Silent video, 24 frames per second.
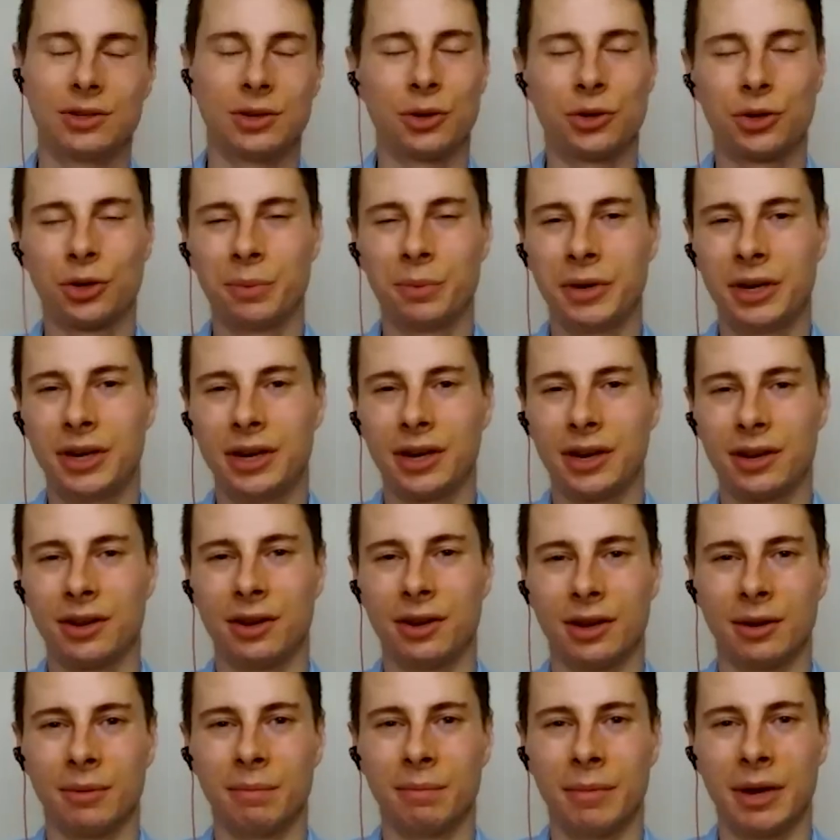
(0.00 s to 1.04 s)
social media
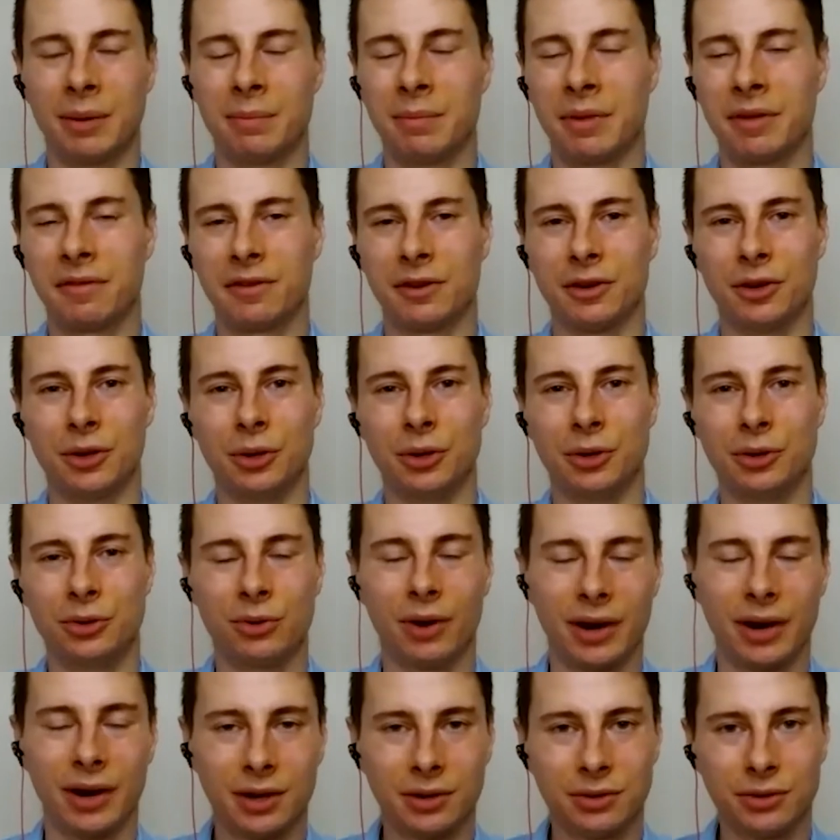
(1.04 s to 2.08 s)
the main method you use
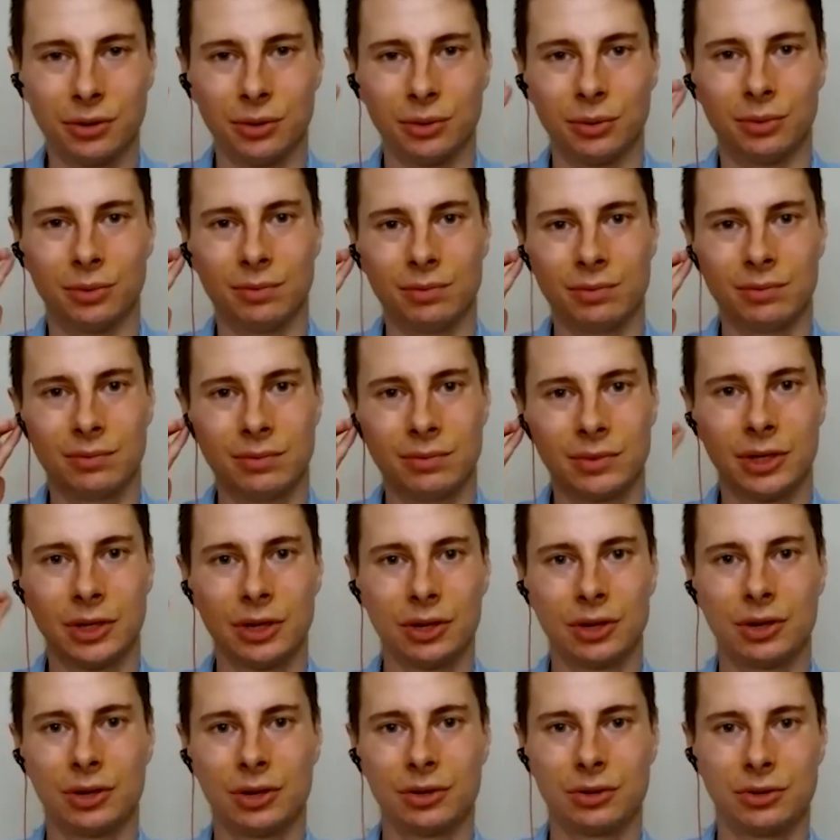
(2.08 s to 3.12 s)
right now to
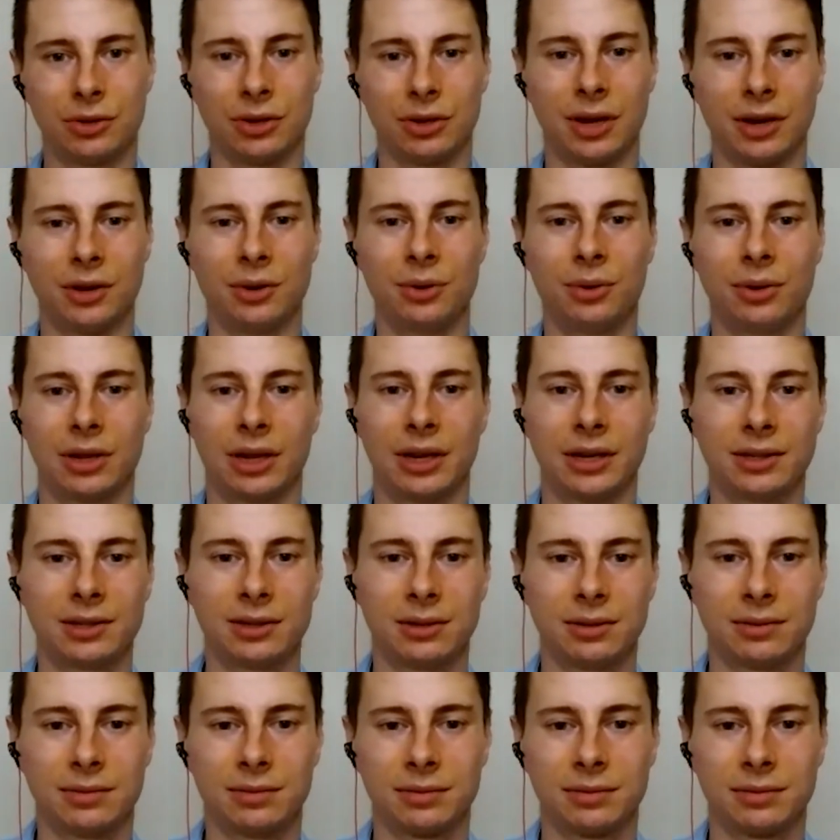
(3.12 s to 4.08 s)
get new clients?